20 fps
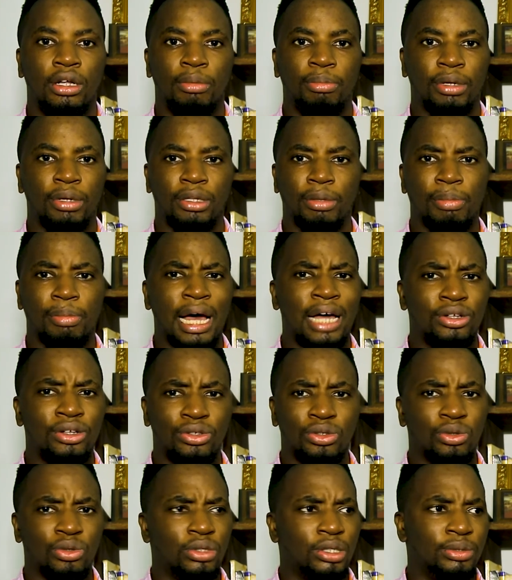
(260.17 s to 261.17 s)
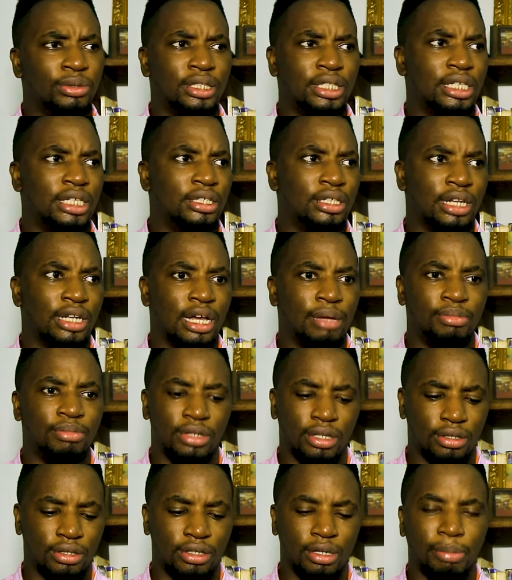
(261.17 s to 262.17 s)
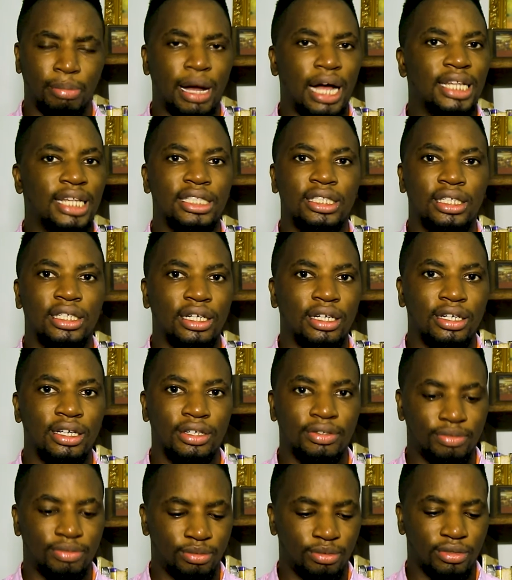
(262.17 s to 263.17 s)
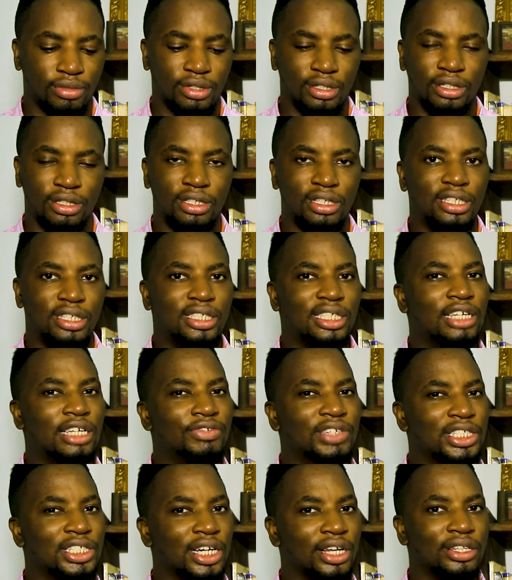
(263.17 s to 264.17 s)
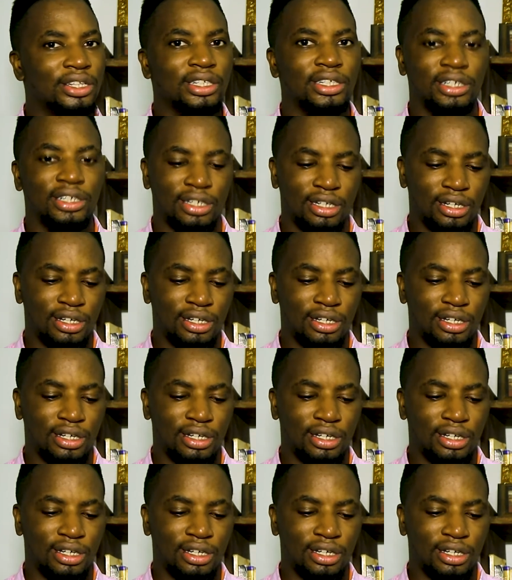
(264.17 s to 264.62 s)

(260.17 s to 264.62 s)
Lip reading: but the battle school that was teaching them to politic, to deceive each other,